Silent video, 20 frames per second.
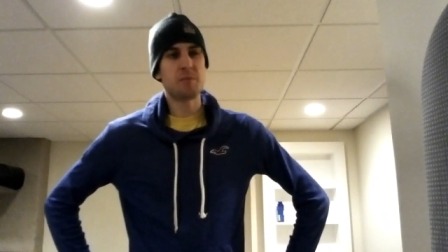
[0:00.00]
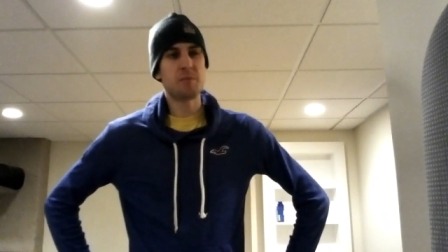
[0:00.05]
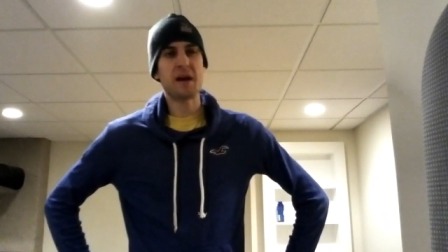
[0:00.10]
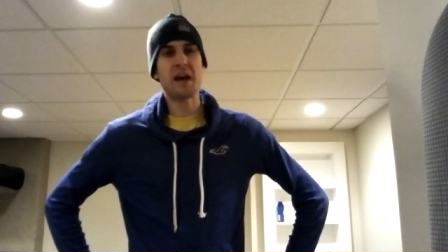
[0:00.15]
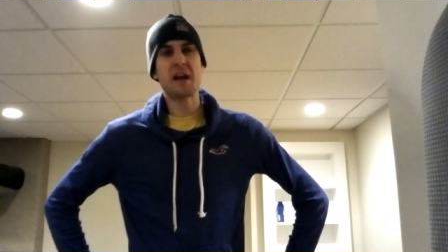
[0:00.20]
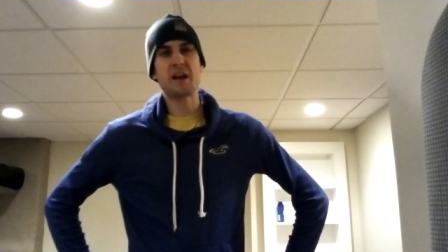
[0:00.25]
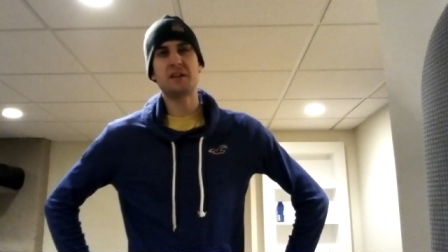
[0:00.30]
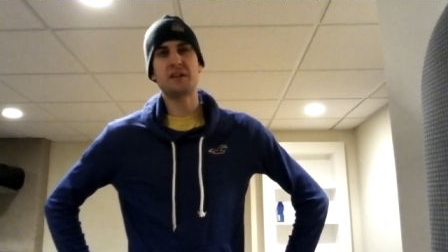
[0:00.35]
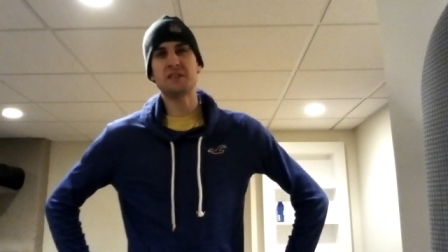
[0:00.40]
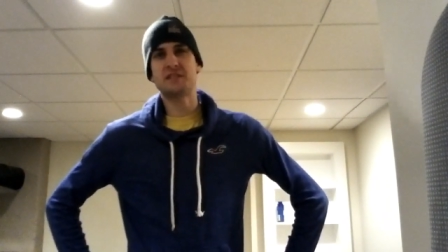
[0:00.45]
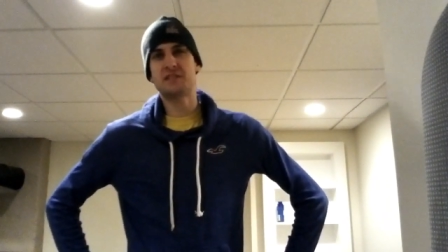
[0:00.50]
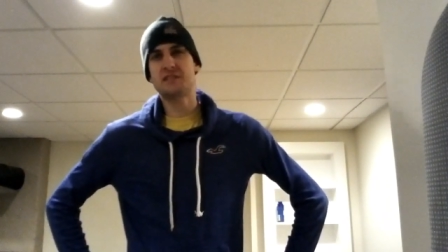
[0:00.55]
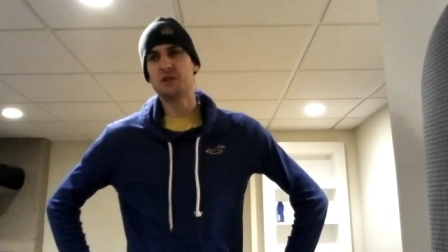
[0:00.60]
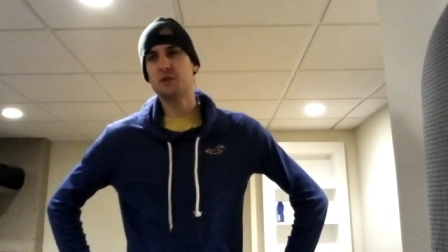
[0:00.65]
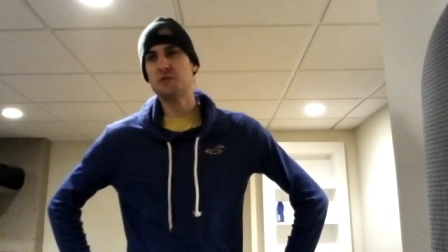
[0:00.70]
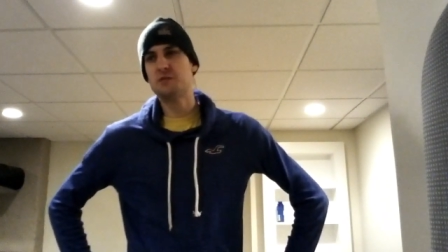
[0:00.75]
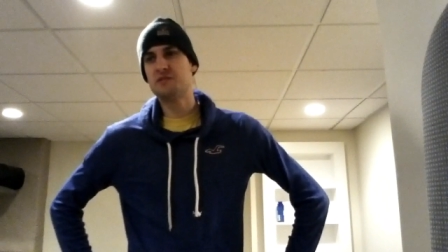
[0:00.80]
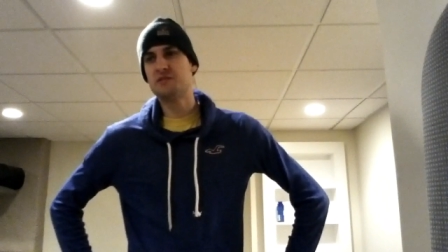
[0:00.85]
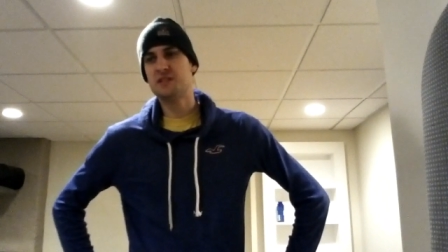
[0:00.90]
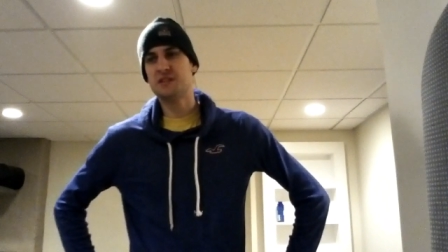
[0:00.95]
Battle
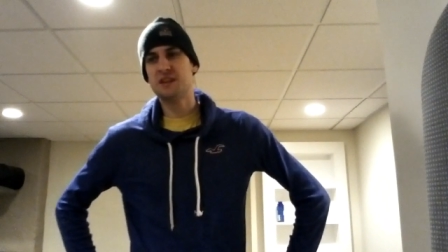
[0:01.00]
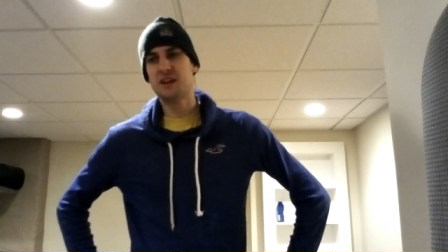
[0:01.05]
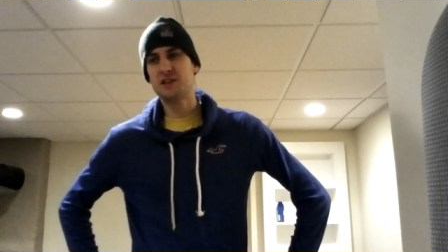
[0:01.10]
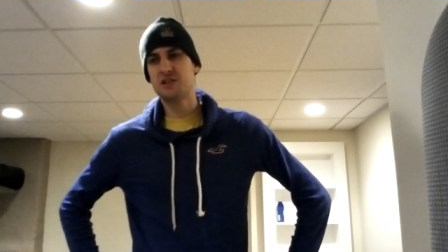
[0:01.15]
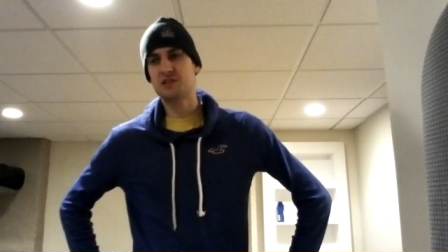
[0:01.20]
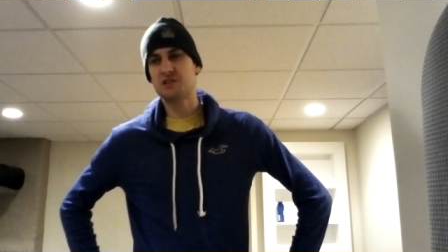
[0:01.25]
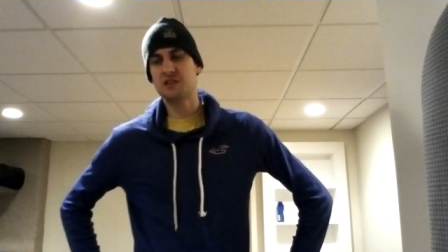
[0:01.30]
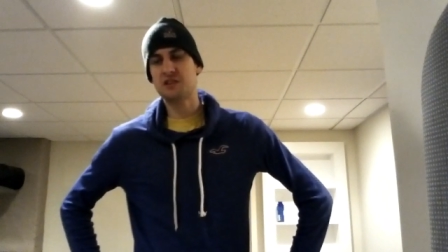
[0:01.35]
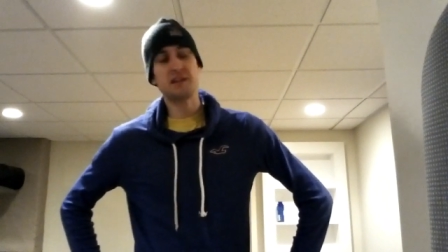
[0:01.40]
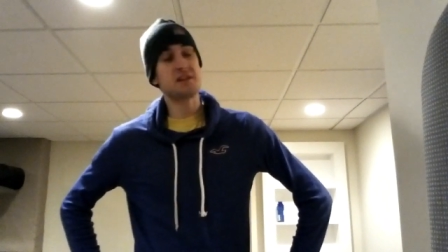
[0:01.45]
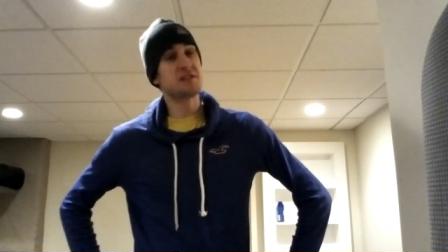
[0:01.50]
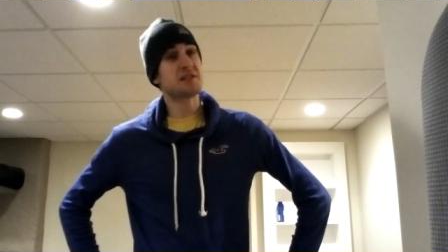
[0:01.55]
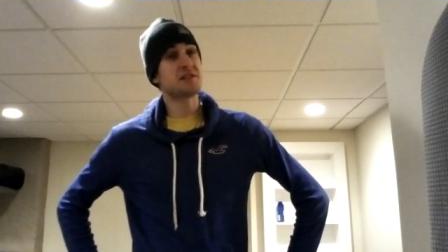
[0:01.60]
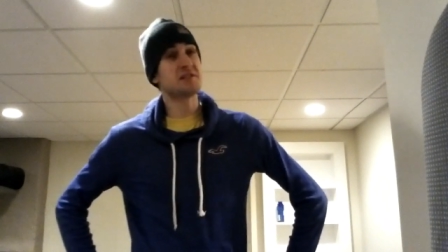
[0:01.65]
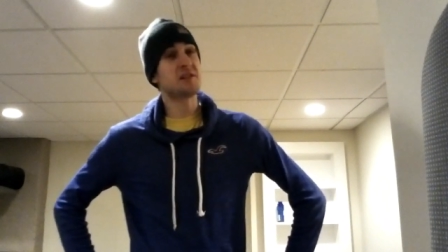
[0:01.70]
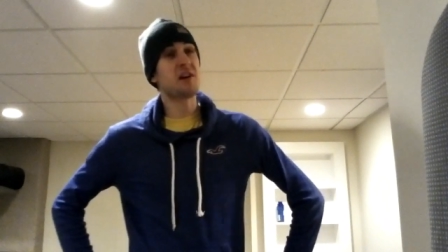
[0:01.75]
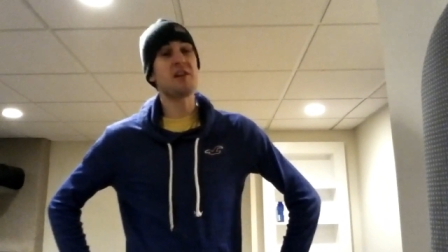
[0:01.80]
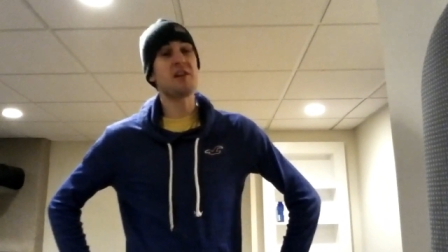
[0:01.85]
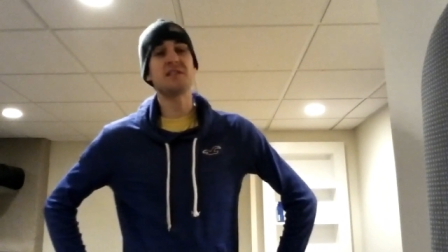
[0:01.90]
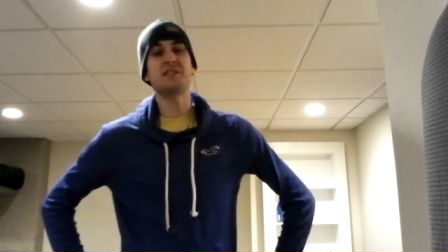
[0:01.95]
Association, the
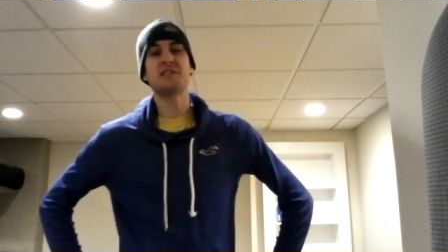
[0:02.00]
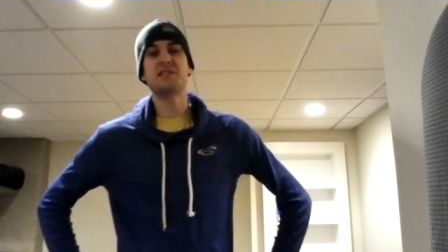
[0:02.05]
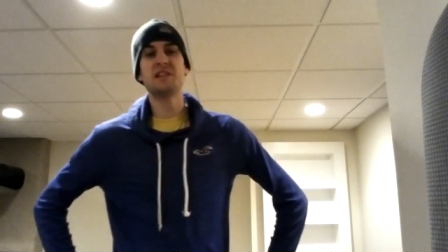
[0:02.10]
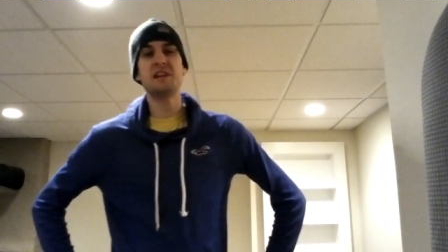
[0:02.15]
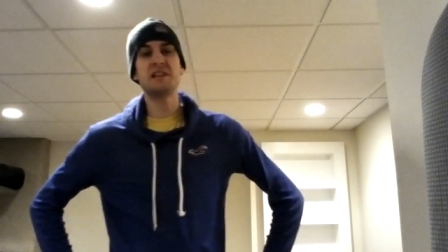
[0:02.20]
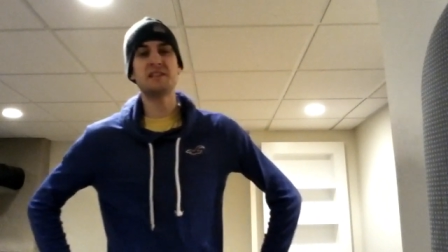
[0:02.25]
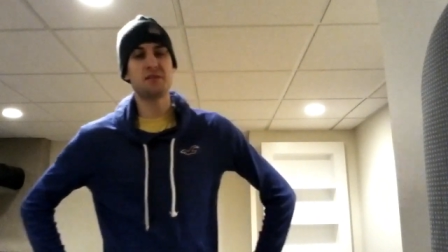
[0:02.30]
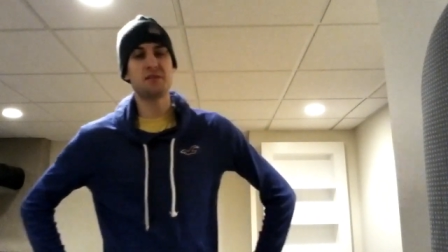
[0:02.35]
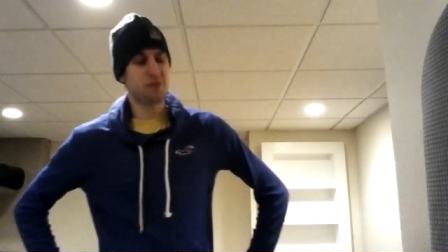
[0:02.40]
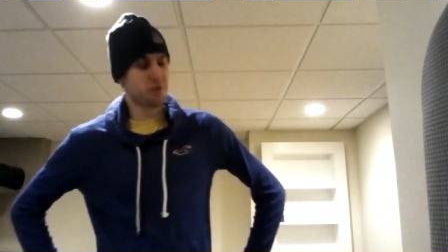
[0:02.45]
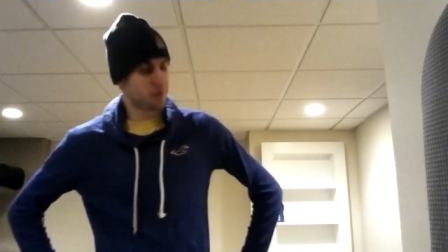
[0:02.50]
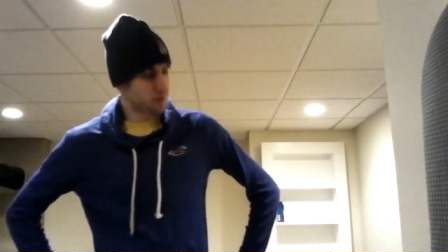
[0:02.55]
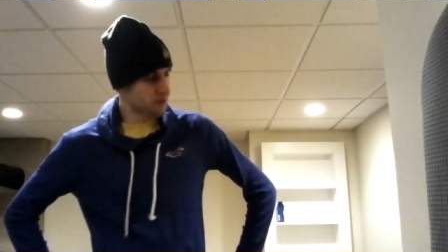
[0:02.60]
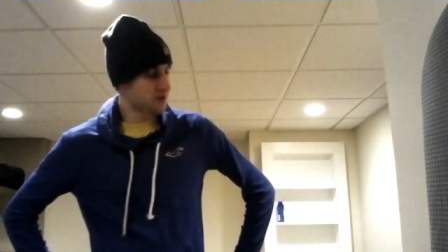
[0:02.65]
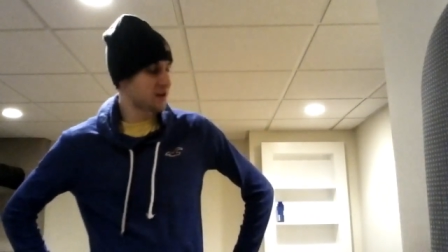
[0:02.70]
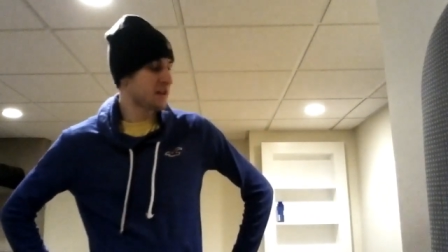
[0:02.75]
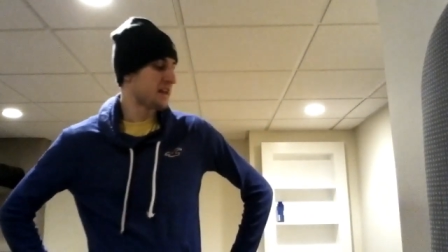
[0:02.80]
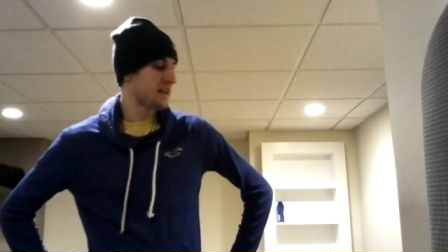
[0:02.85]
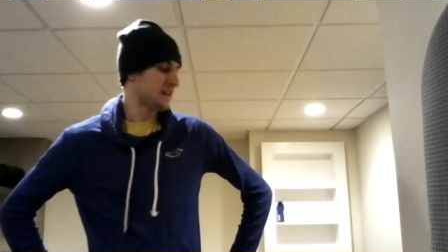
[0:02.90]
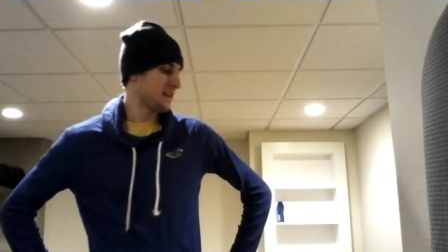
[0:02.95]
start of Season
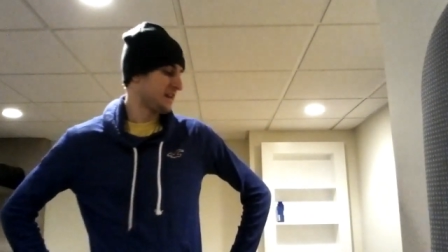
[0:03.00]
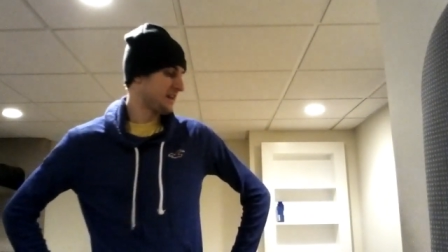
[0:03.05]
3.